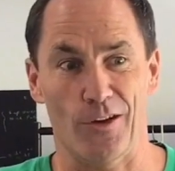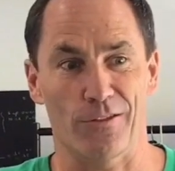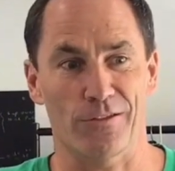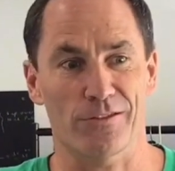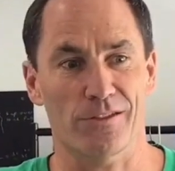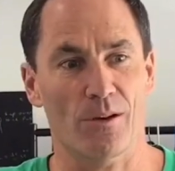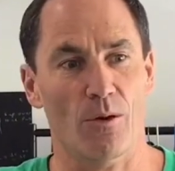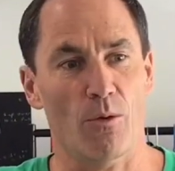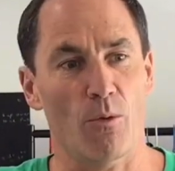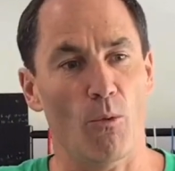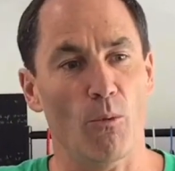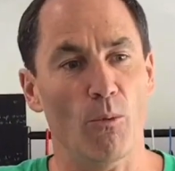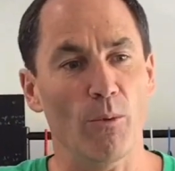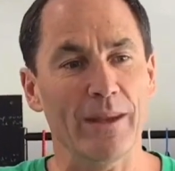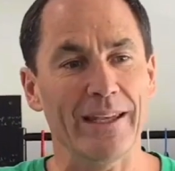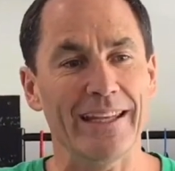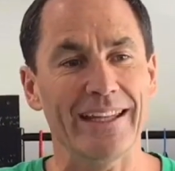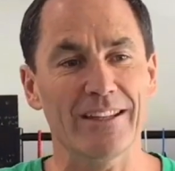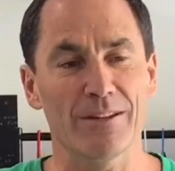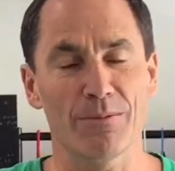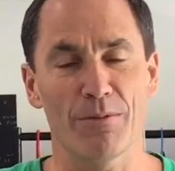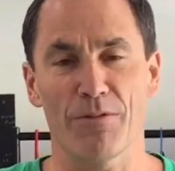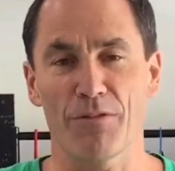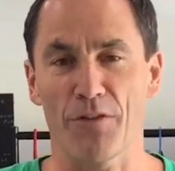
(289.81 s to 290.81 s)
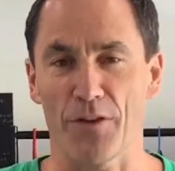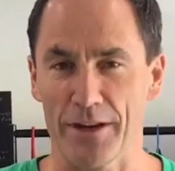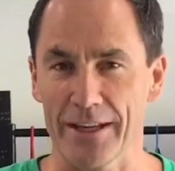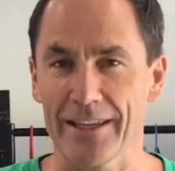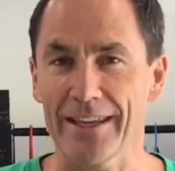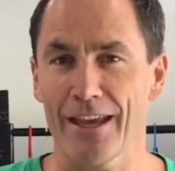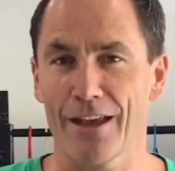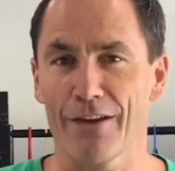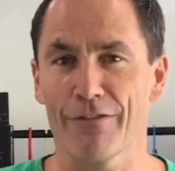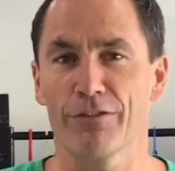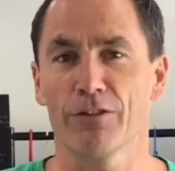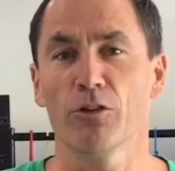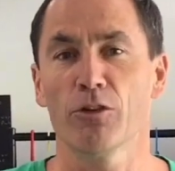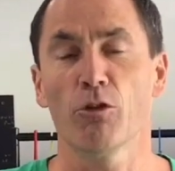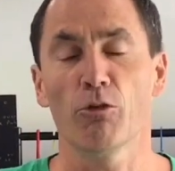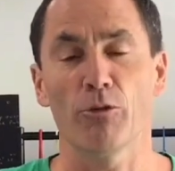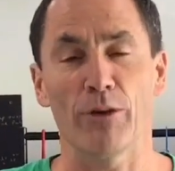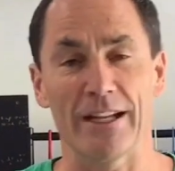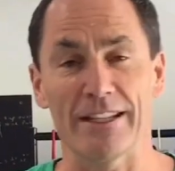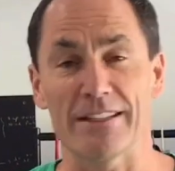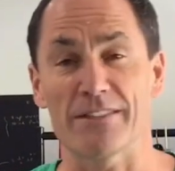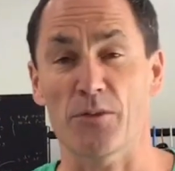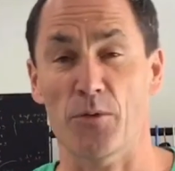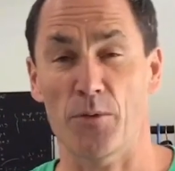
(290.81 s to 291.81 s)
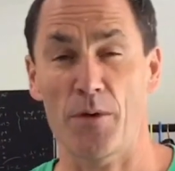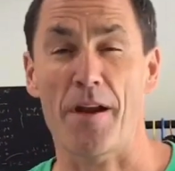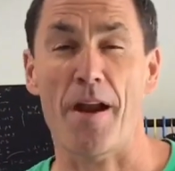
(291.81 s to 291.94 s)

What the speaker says: So we need to be very careful where